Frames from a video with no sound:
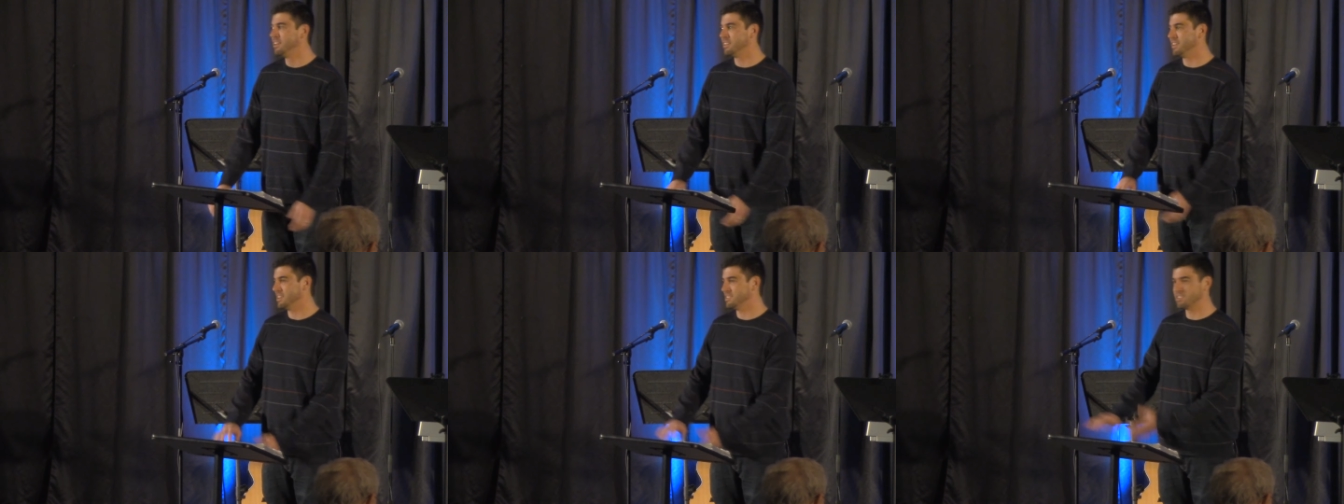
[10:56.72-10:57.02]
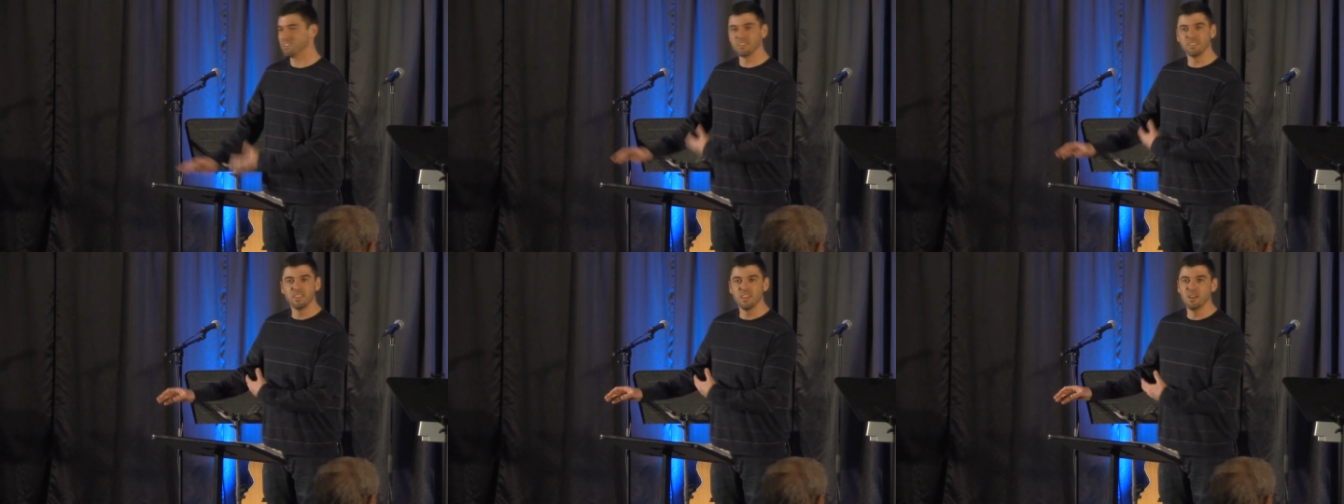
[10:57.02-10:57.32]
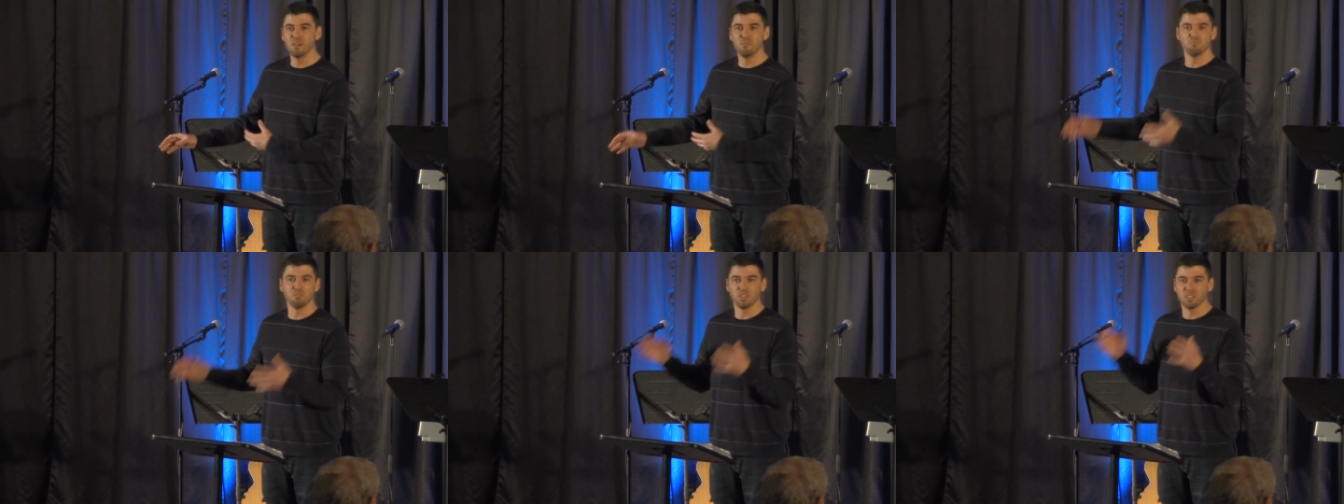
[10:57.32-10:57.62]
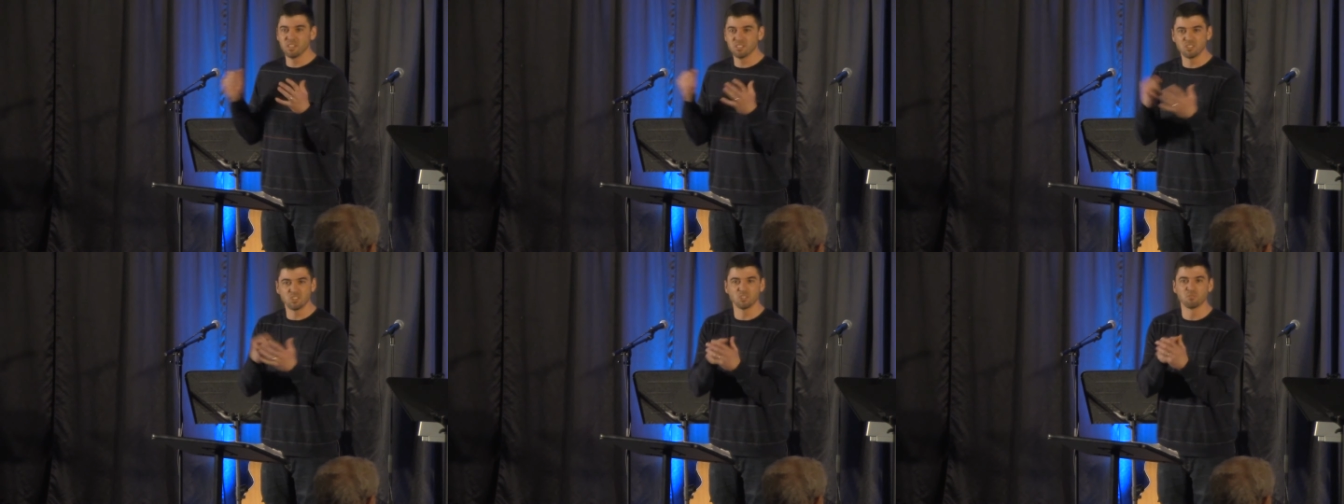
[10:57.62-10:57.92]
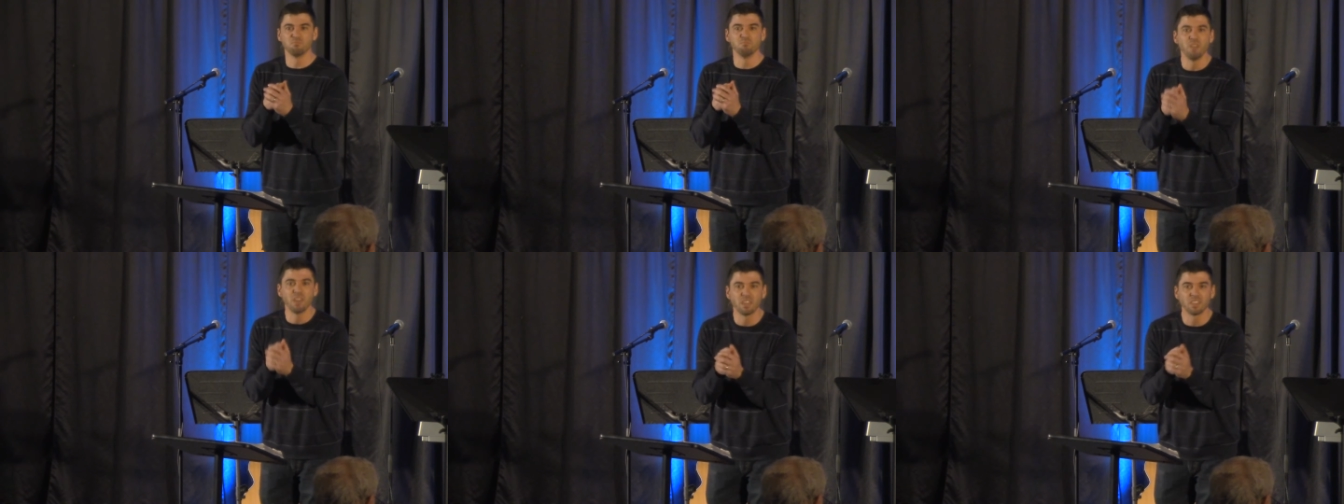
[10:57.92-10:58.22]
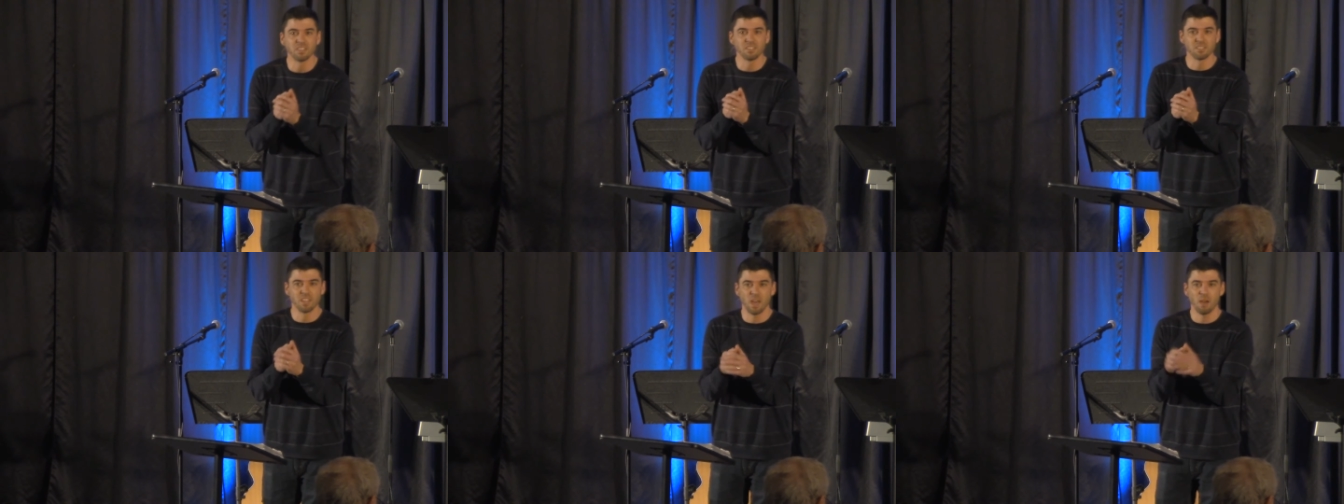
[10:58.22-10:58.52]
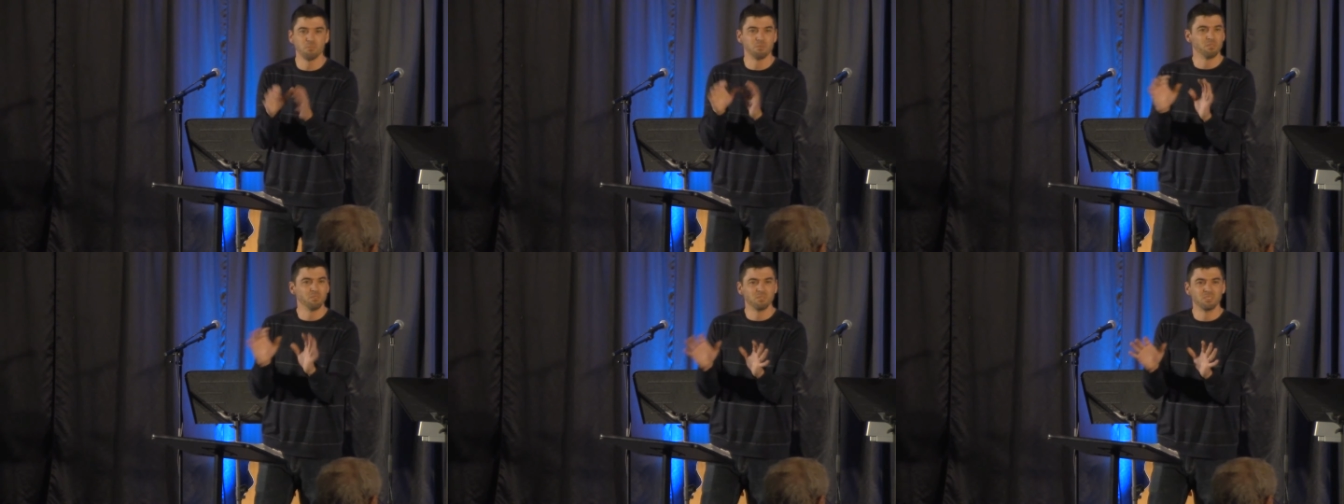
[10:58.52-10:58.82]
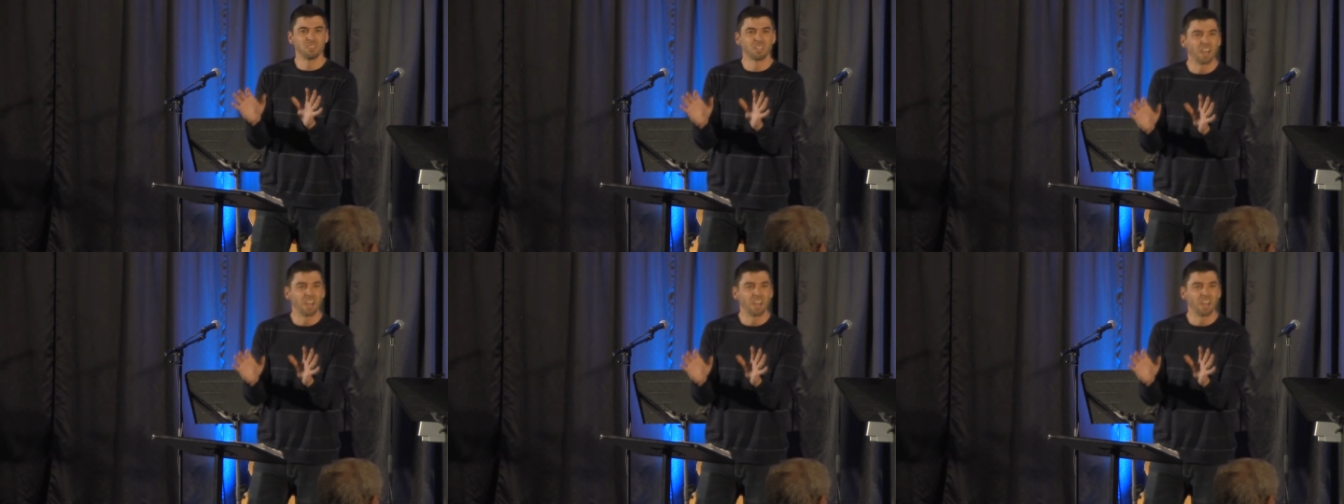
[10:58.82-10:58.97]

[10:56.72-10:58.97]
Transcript: that's on them, but let's just make this happen.